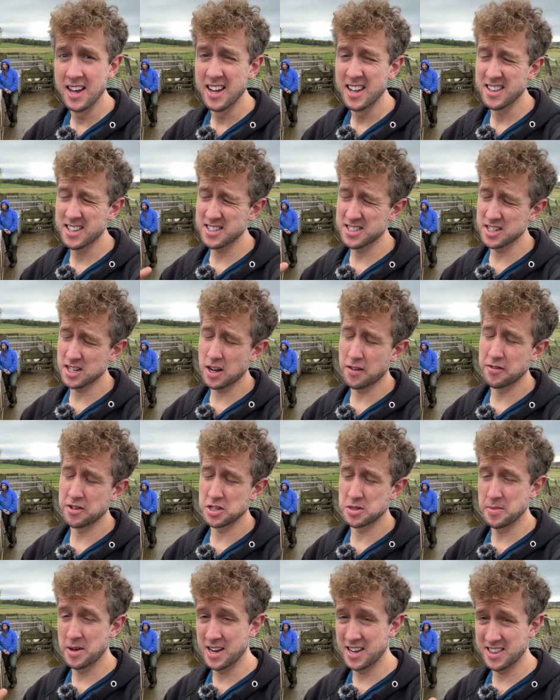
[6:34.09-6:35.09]
It doesn't cover
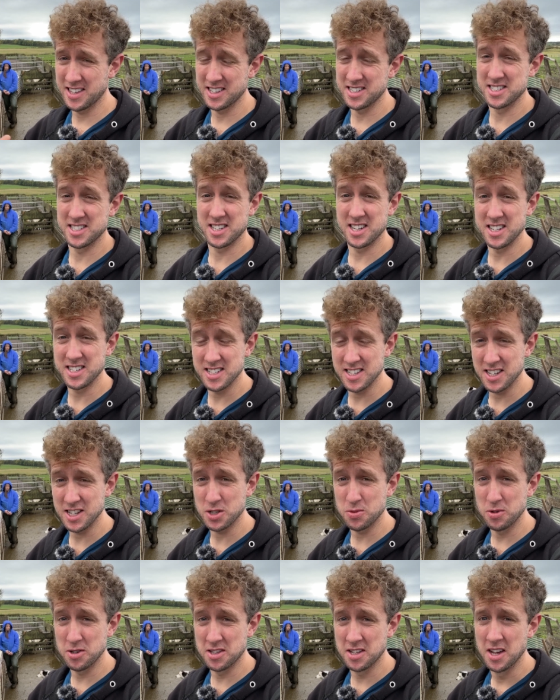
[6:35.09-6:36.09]
as many things as
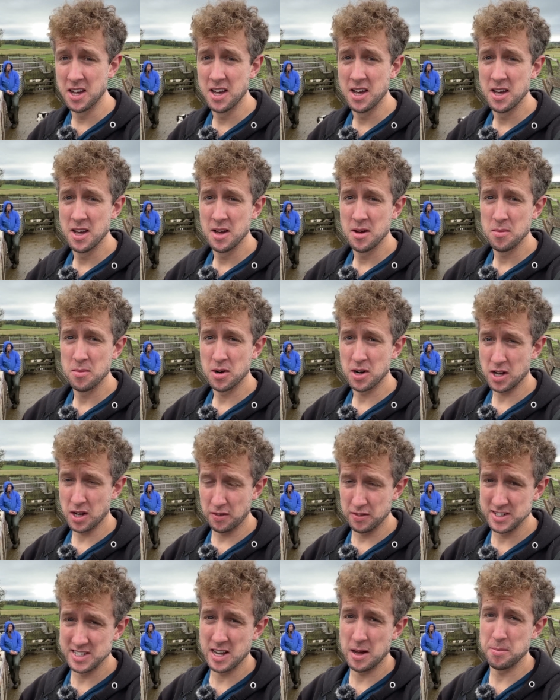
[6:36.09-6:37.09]
Crystalyx would, but it
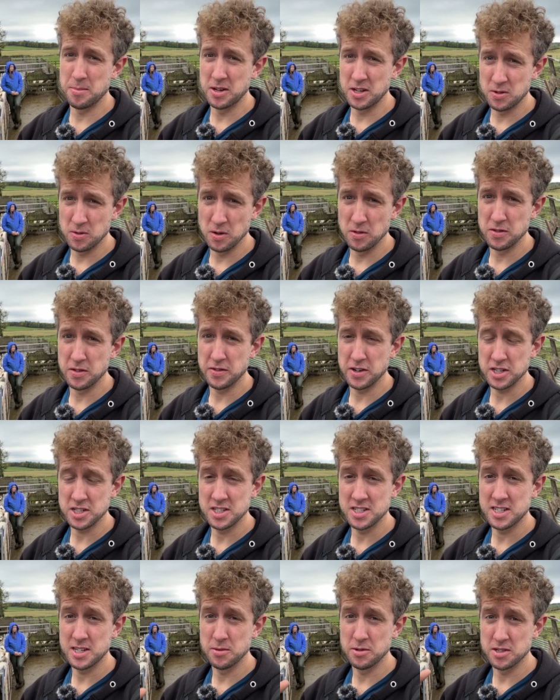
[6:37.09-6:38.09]
covers that B12
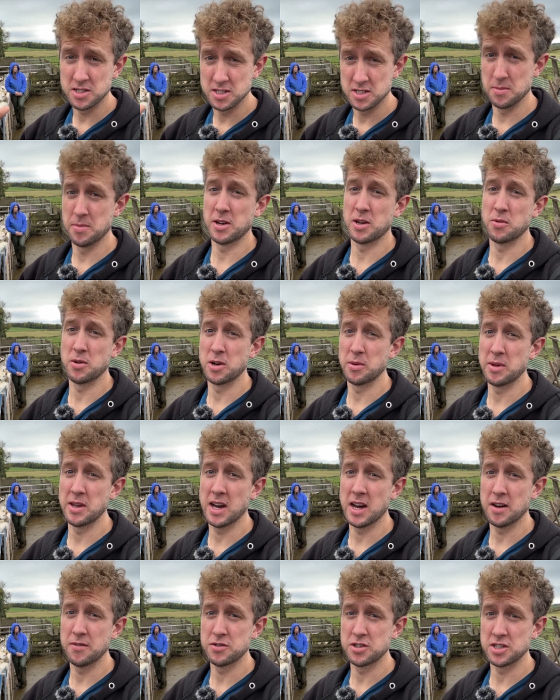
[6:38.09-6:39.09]
deficiency, which is the big worry we
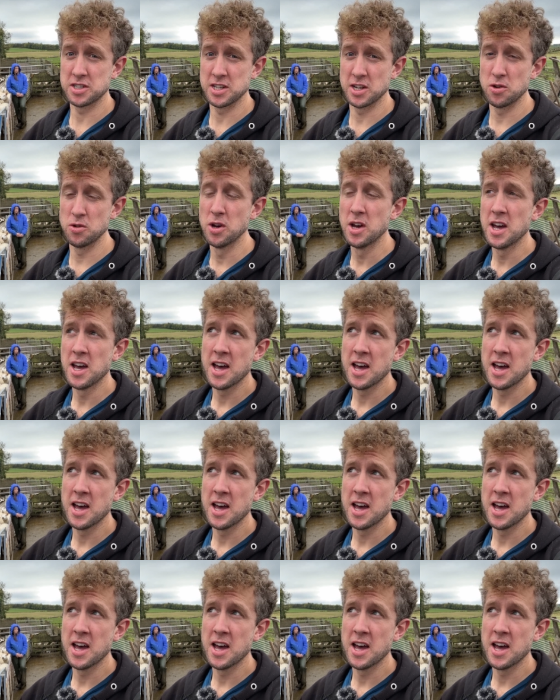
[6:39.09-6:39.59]
have just now.